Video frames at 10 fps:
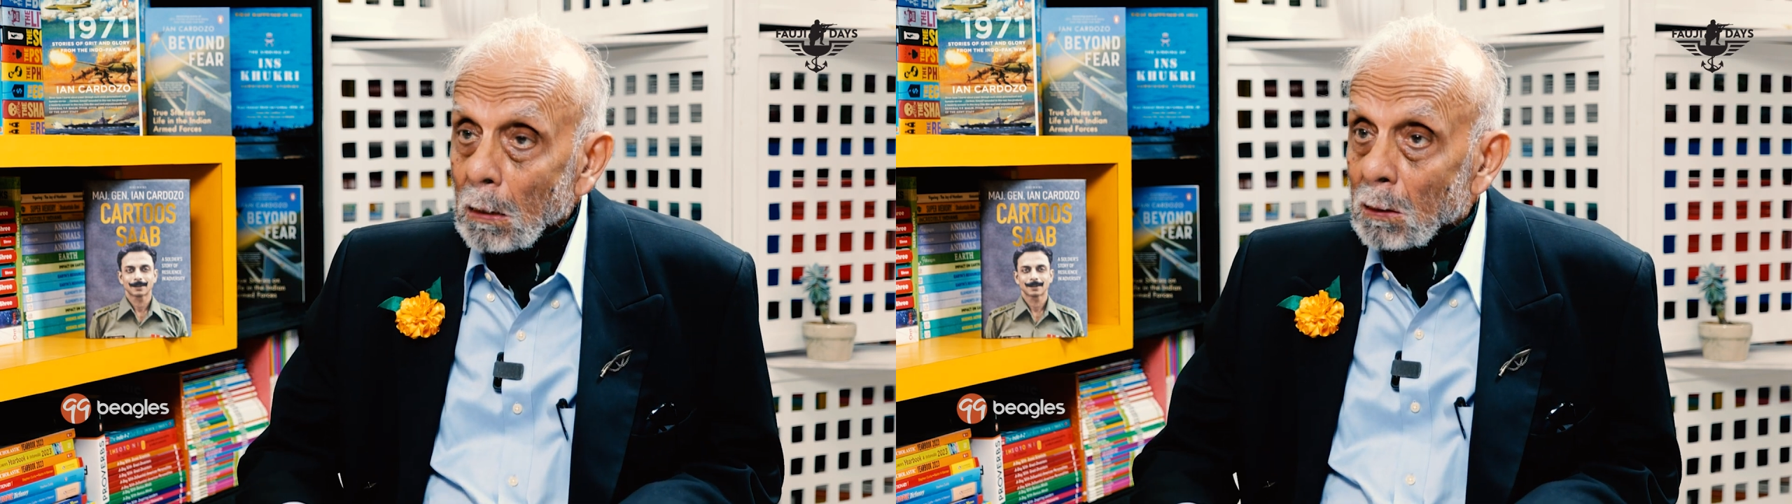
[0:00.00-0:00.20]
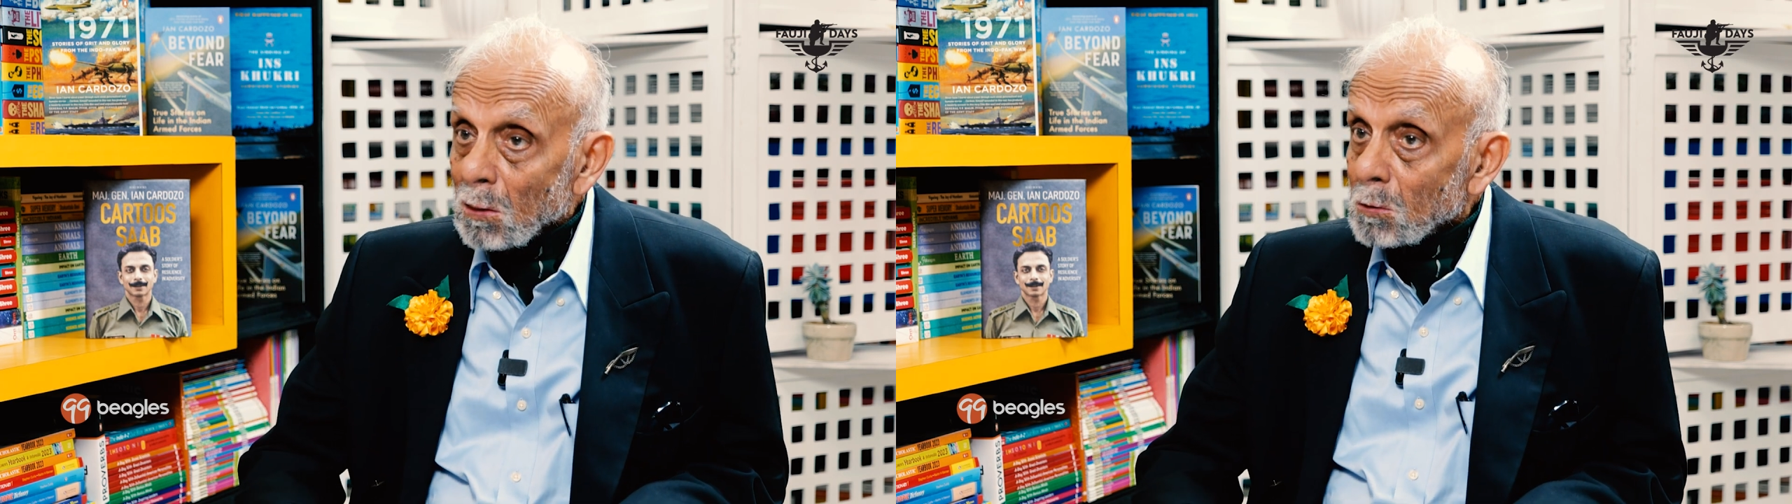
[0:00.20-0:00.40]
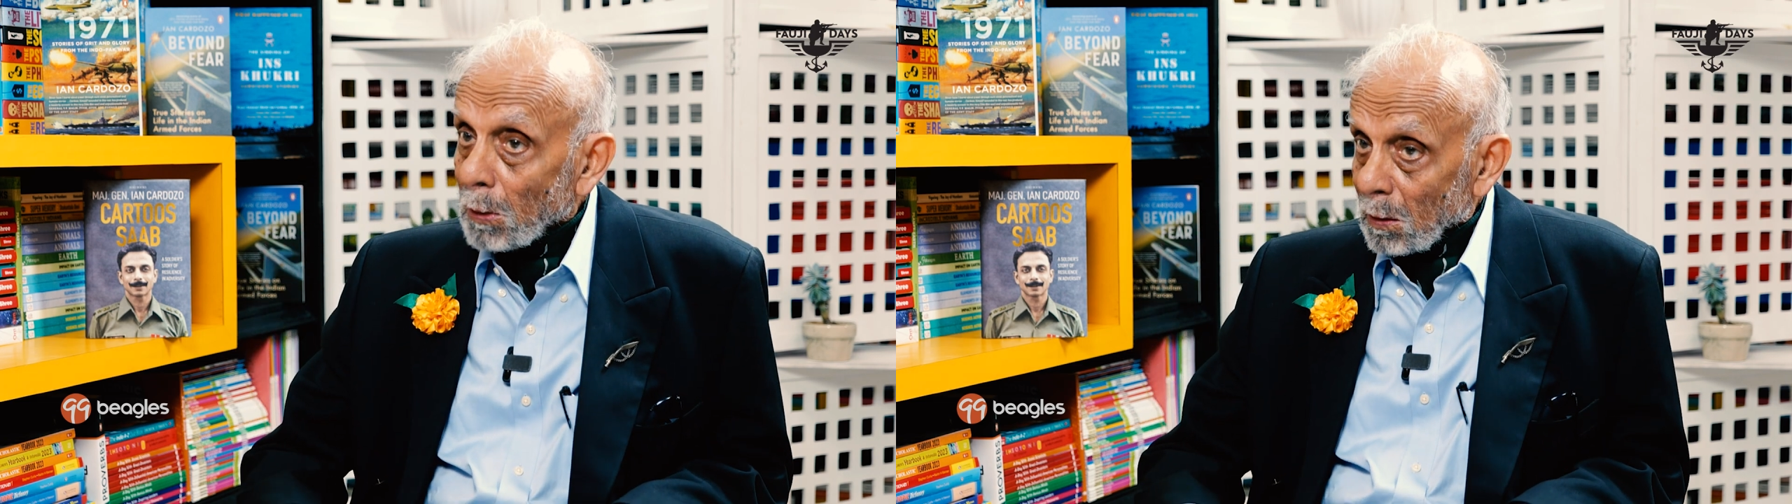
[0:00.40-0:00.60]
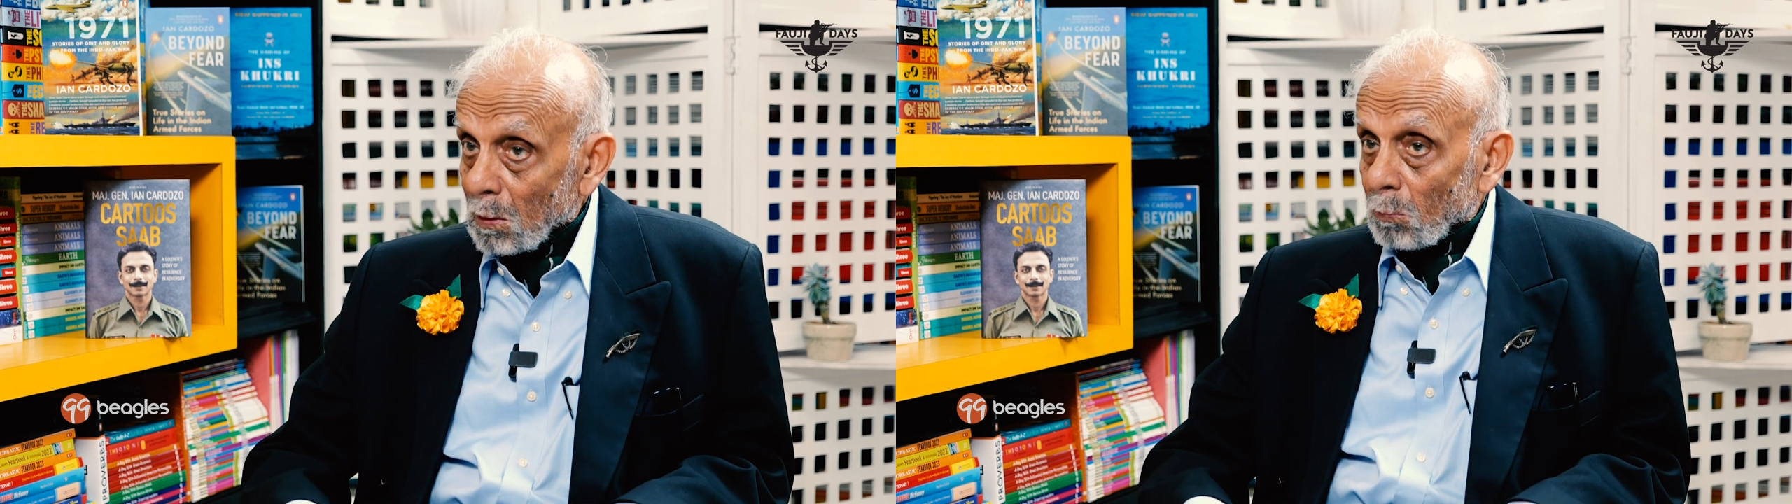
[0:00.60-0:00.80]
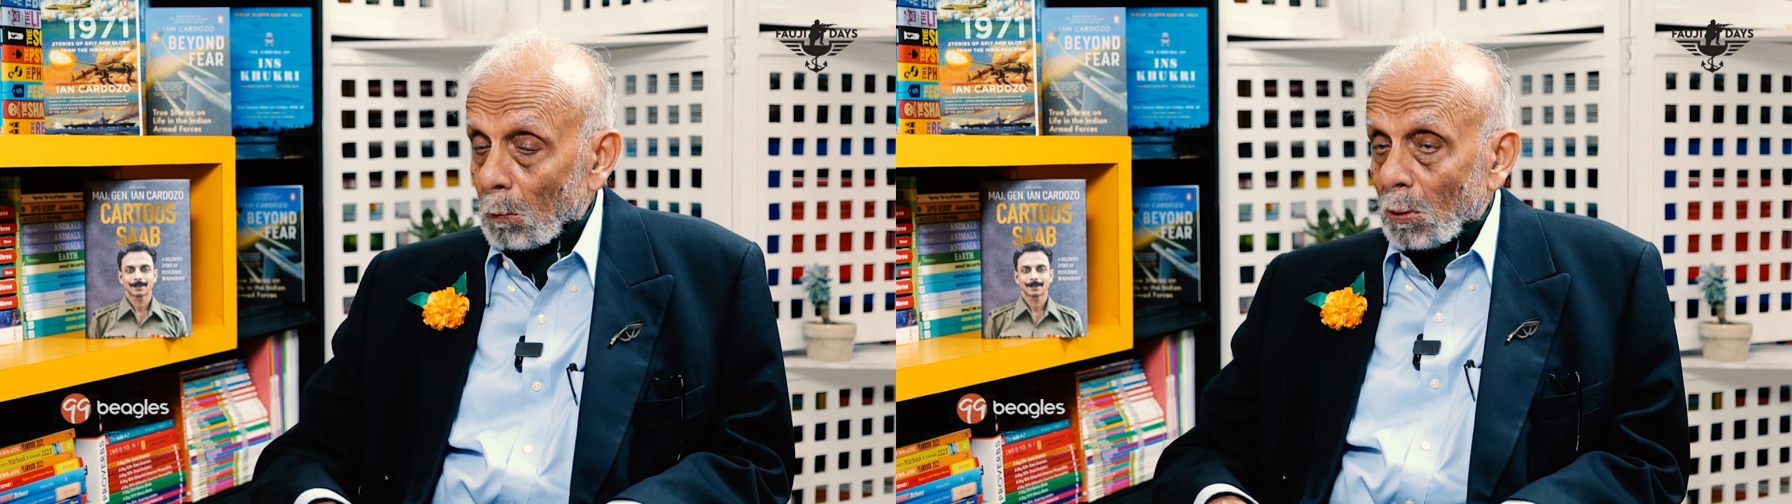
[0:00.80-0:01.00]
This makes
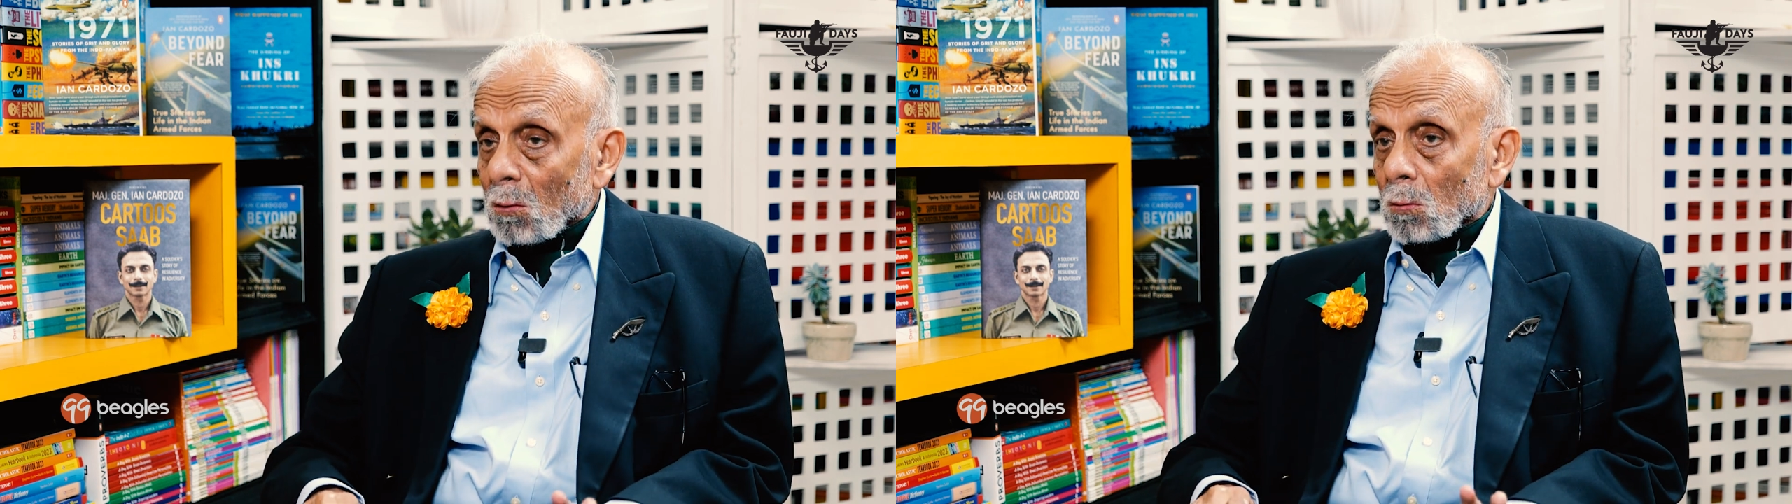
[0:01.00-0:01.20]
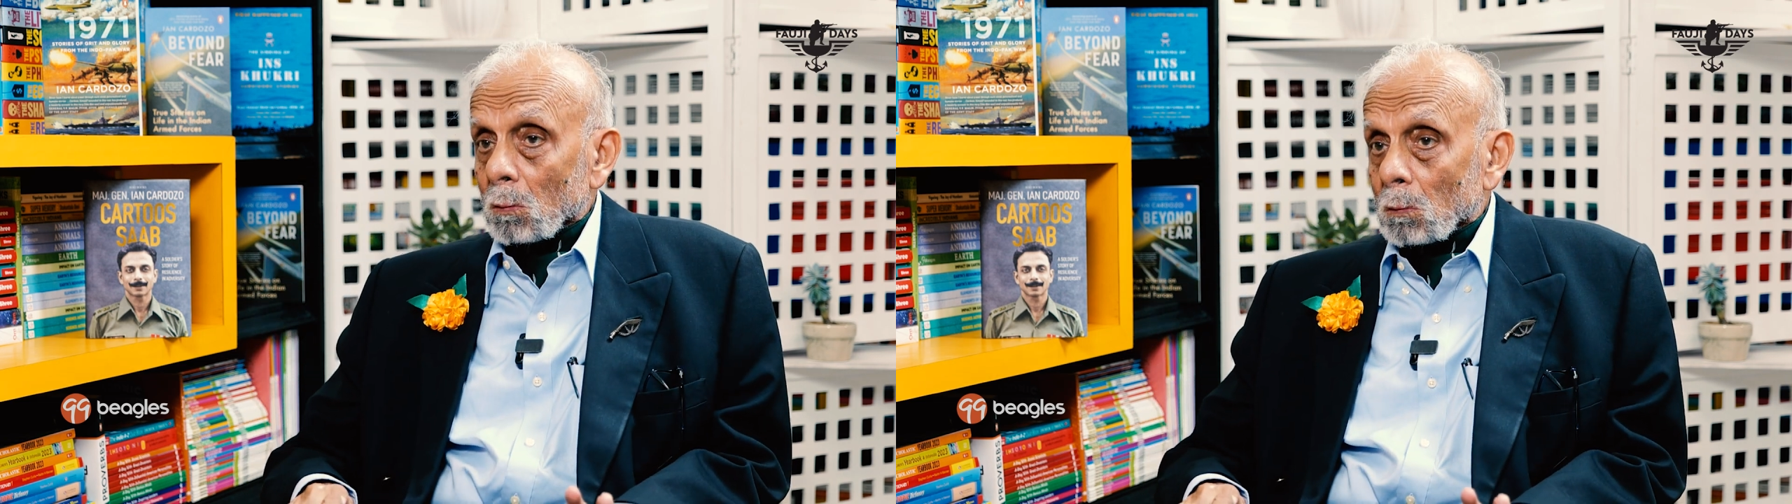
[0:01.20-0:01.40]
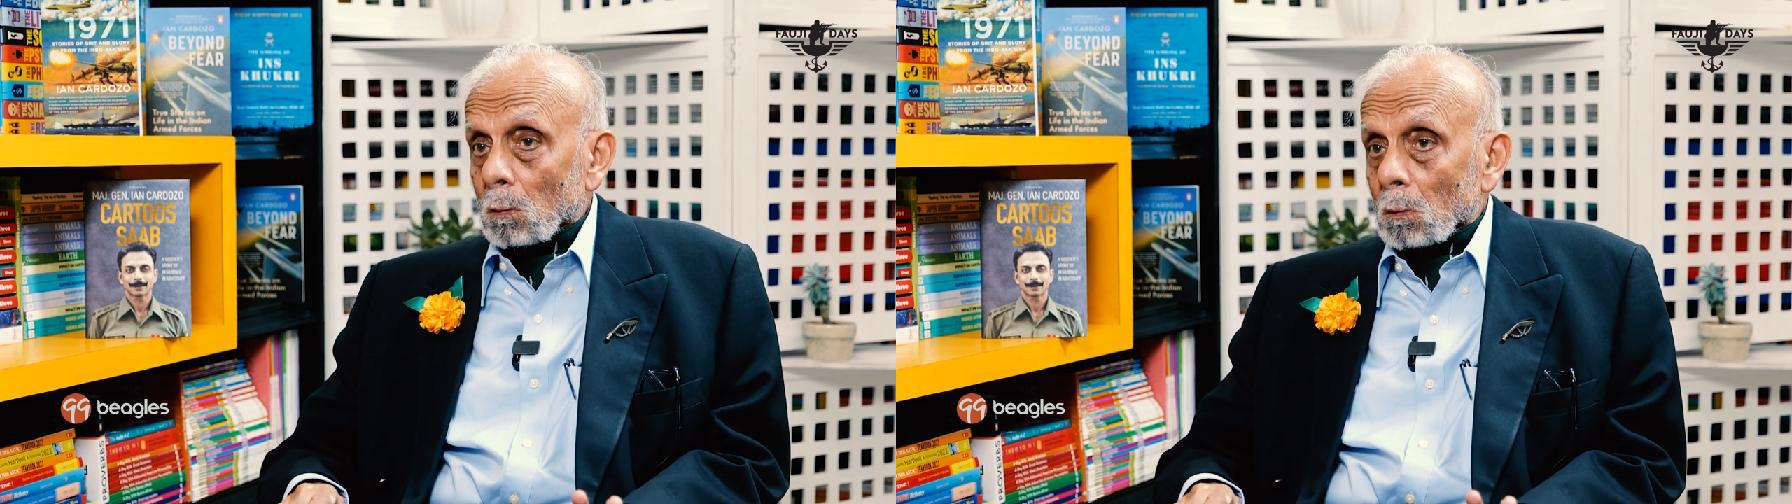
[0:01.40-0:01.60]
them the best